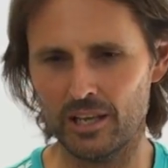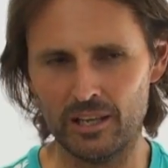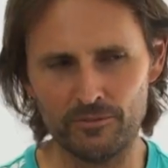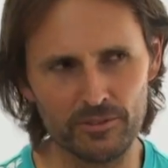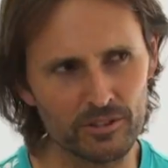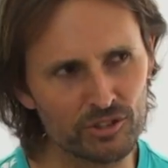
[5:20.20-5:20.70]

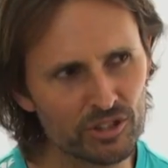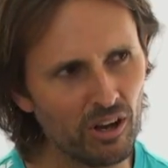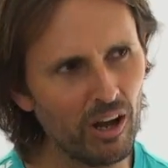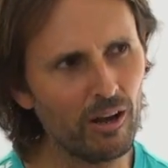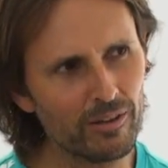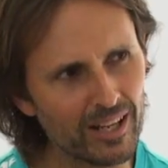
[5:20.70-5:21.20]
If the
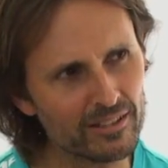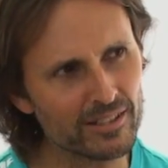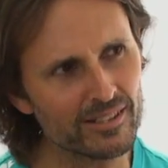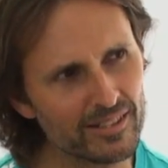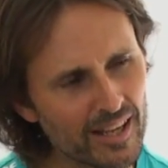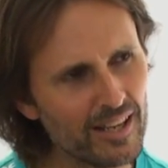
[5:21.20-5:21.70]
child
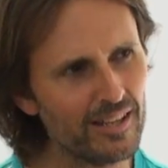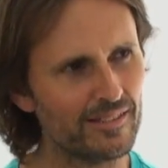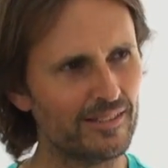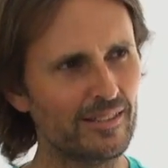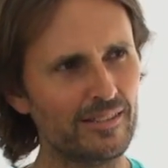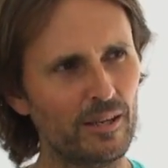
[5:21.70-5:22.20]

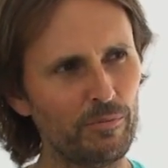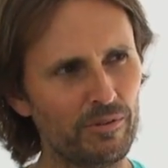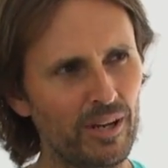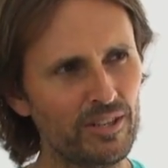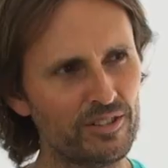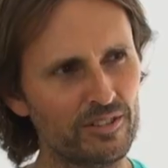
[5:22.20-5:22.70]
understands the
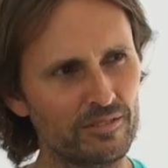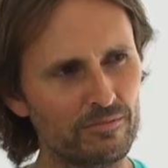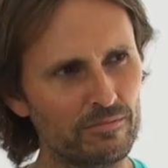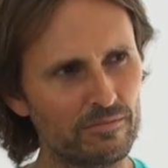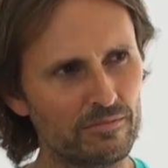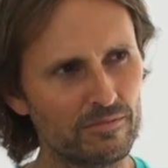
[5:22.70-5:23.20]

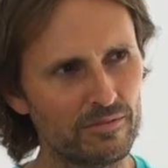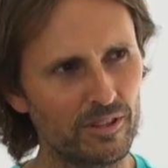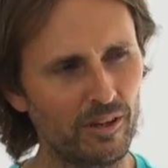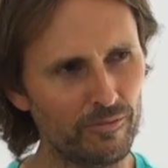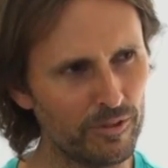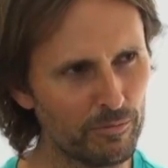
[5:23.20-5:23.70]
separation
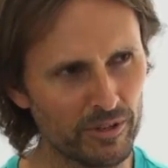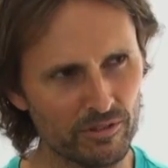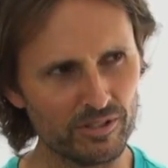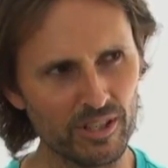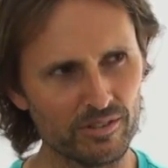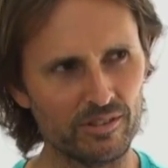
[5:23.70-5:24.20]
of the
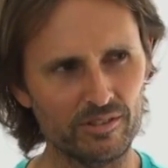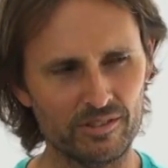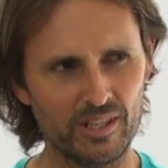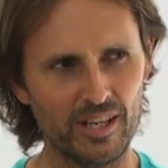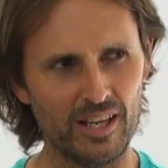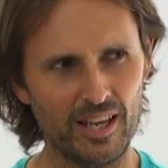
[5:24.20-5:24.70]

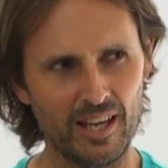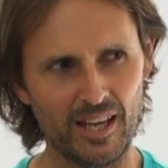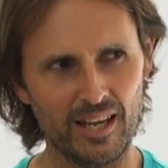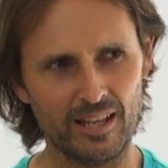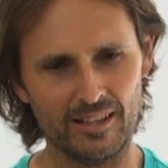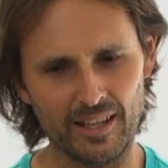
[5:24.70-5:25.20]
processes,
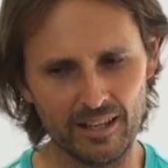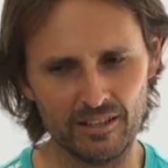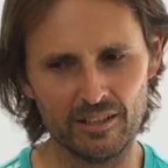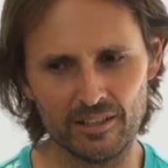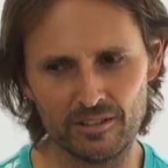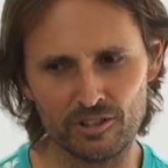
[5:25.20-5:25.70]

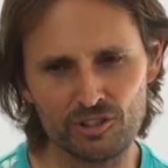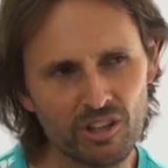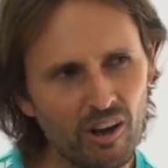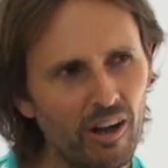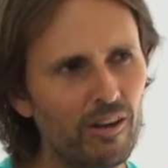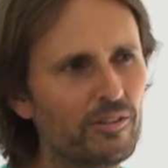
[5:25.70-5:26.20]
then the
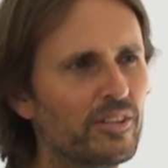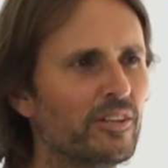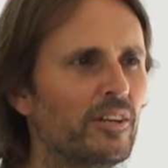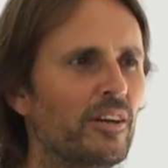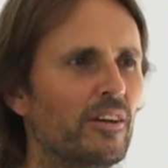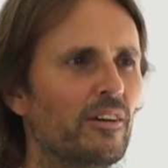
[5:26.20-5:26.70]
child
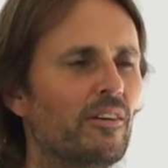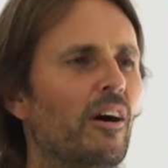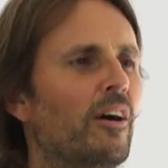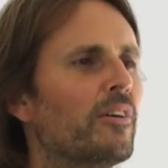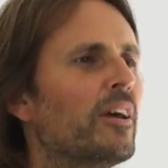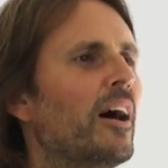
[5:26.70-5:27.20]
can go,
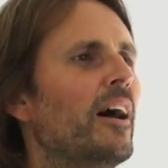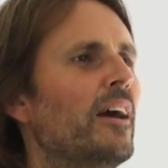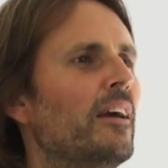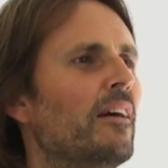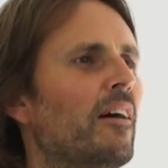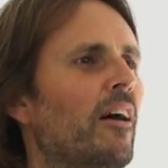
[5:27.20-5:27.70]

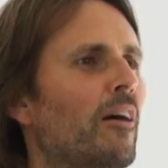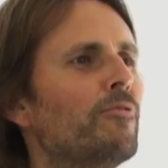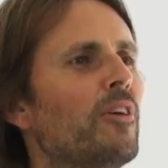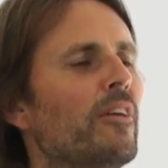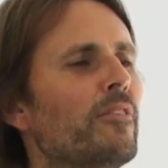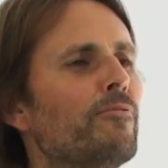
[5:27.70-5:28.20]
okay,
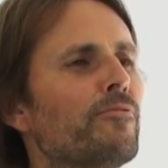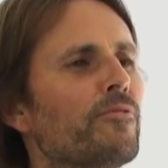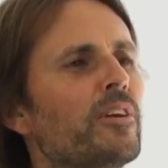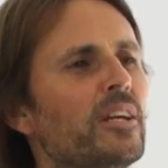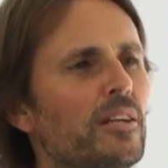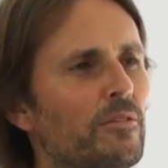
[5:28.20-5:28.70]
I've got the
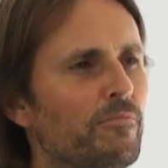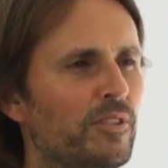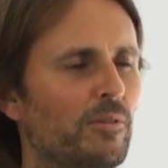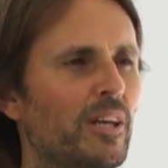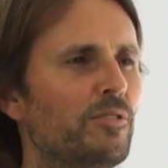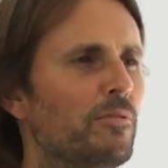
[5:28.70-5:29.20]
freedom
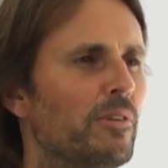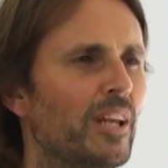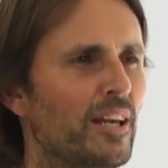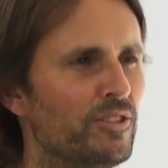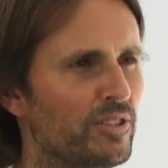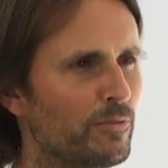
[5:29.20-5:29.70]
to enter a
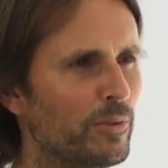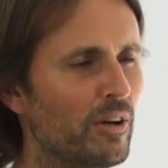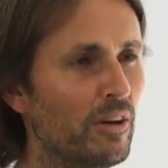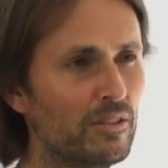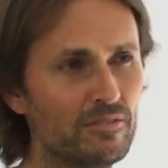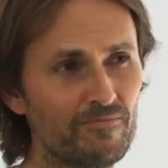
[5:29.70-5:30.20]
relationship with
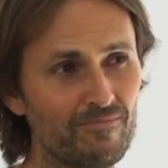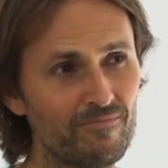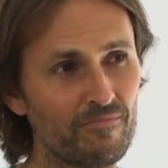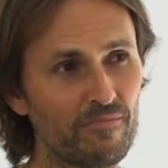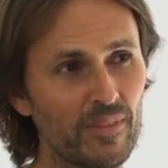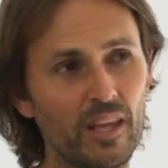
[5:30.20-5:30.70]
God,
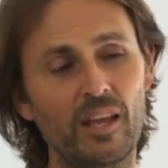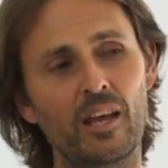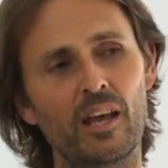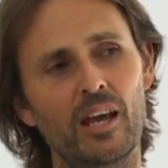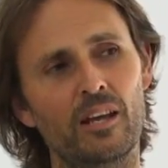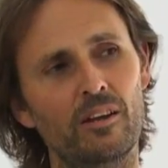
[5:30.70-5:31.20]

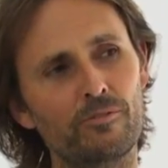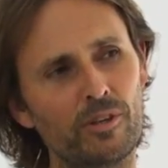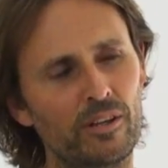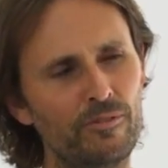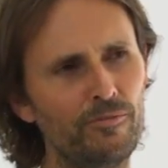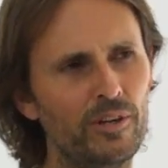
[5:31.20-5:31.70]
and I've
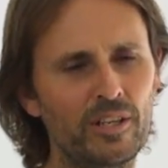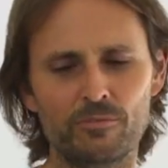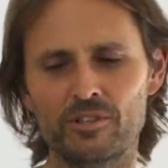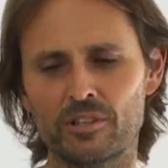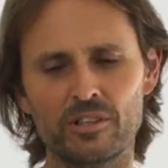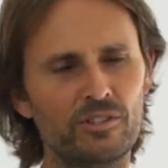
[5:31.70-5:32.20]
got the
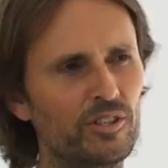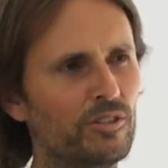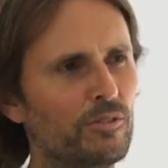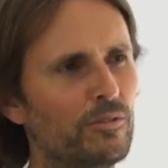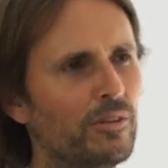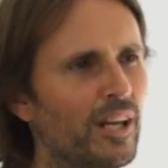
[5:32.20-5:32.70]
freedom to
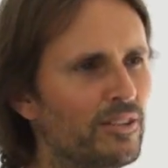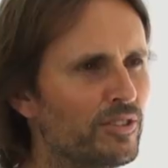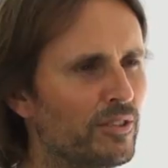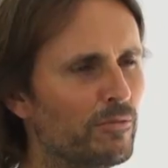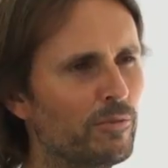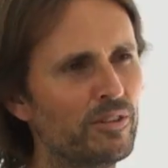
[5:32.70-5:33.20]
continue a
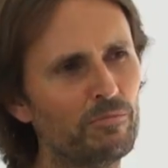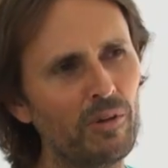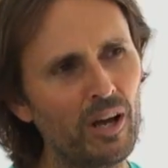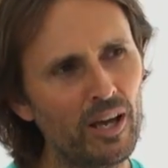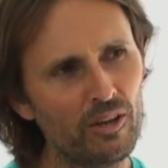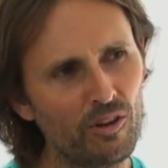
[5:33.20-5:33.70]
relationship with
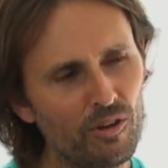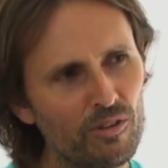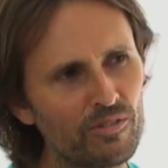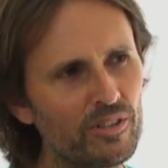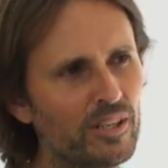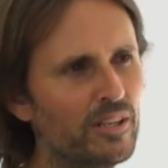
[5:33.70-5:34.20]
my
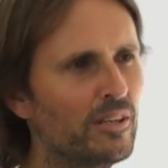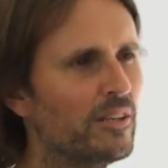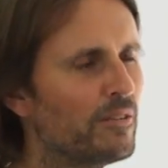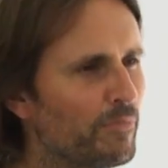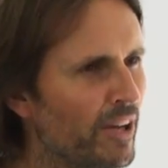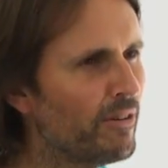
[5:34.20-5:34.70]
earthly
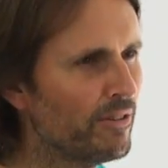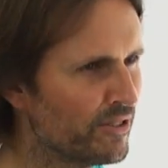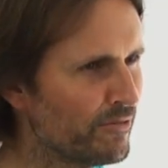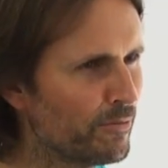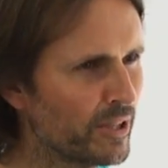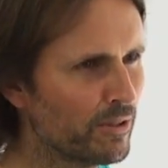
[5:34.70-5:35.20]

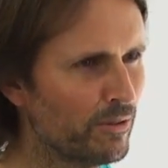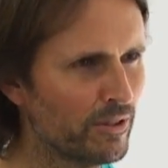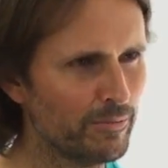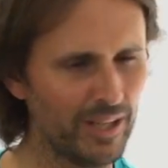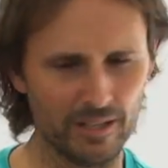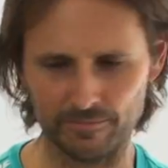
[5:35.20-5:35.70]
parents, if we call
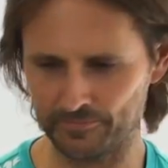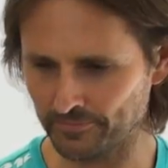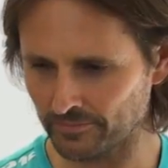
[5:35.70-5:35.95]
them that,